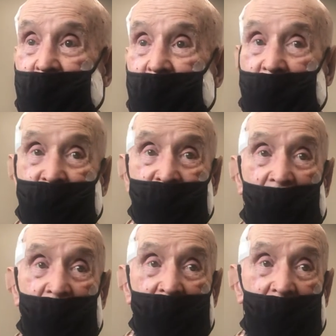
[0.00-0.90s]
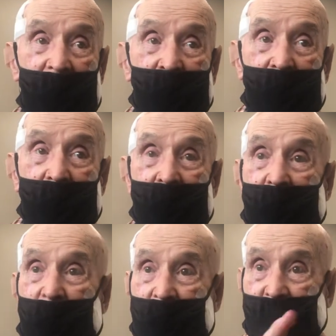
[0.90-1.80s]
They shot at that
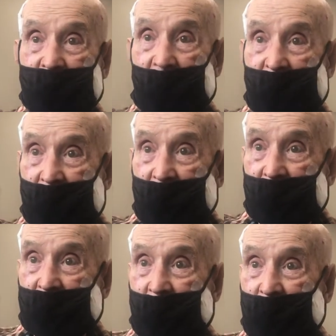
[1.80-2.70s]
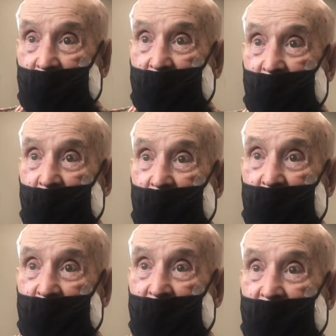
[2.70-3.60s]
boat and sunk it so that there wouldn't
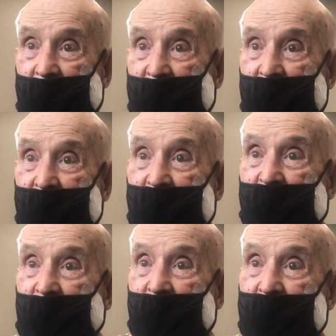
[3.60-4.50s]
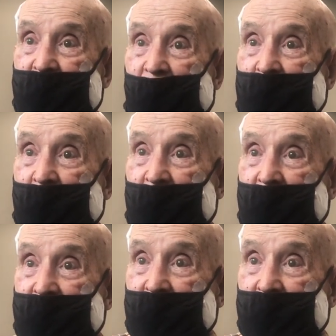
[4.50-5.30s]
be any evidence for the Japanese.